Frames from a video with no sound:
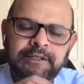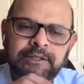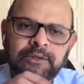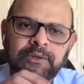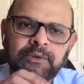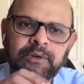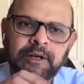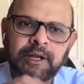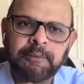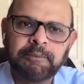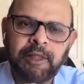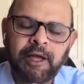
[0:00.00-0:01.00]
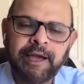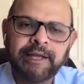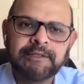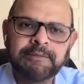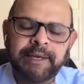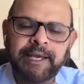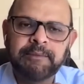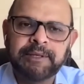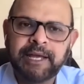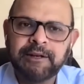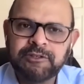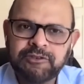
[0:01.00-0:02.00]
to compliance, being able
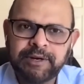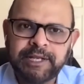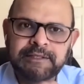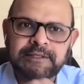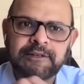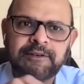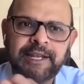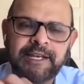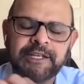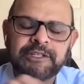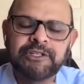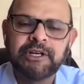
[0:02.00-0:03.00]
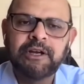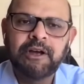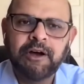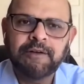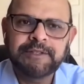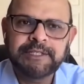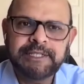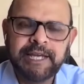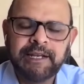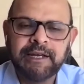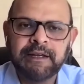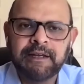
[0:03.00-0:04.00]
to kind of trace the lineage of this
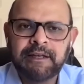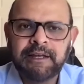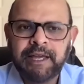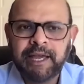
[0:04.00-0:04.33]
data